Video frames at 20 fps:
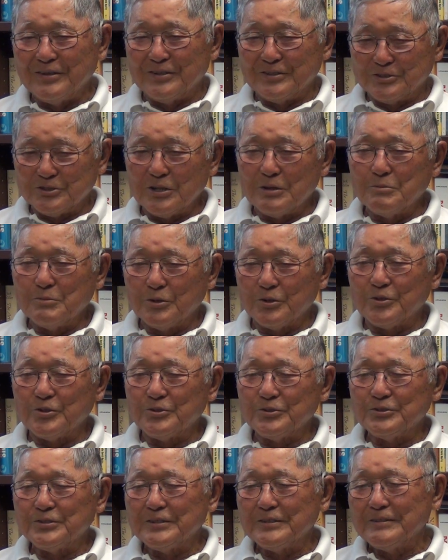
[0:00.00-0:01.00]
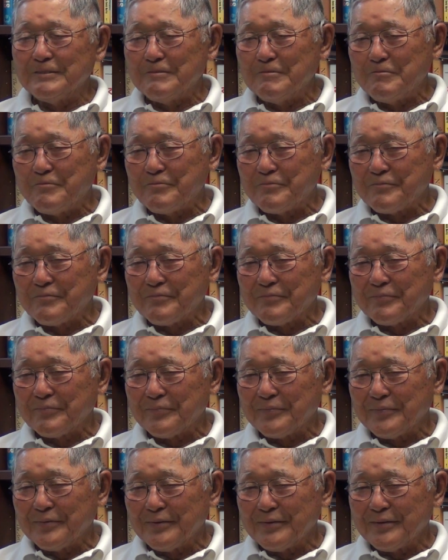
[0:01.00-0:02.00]
Some mothers,
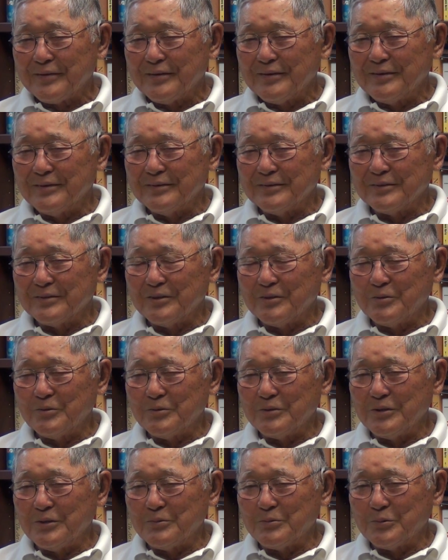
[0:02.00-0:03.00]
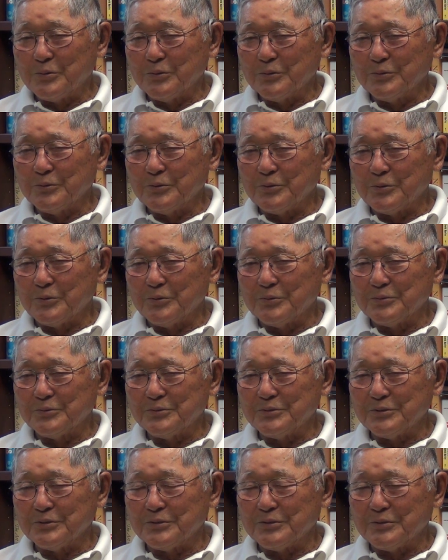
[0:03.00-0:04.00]
they roll their own
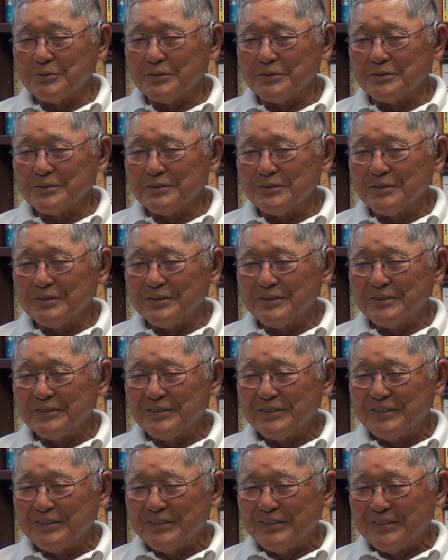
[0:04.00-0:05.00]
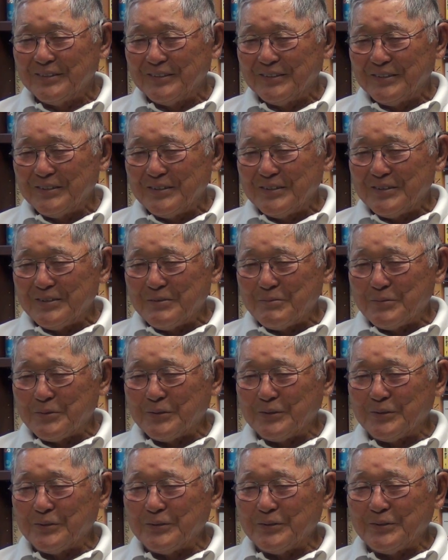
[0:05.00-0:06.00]
cigarettes,
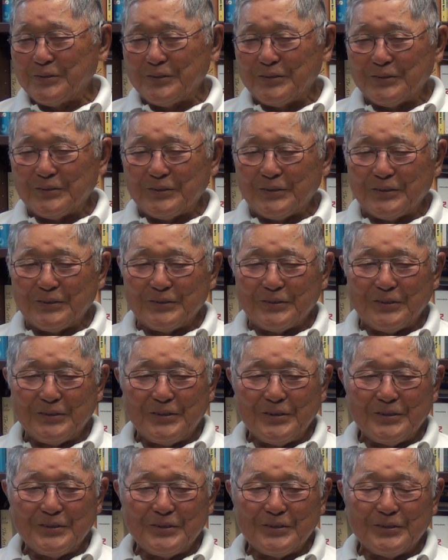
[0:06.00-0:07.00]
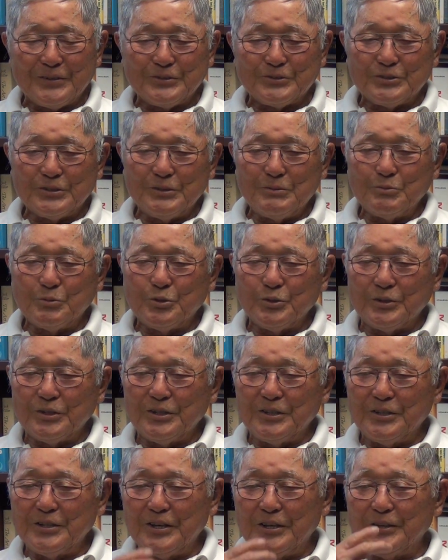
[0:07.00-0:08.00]
but they didn't seem to
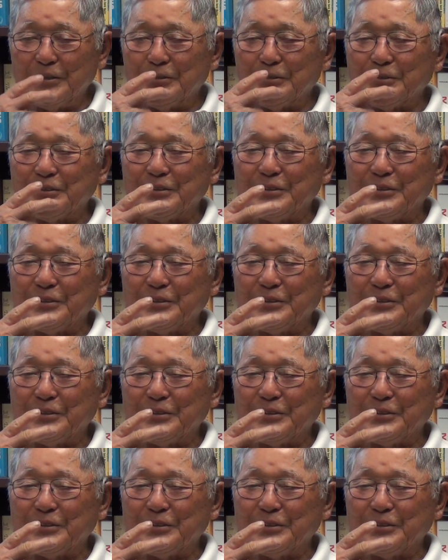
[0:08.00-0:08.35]
inhale.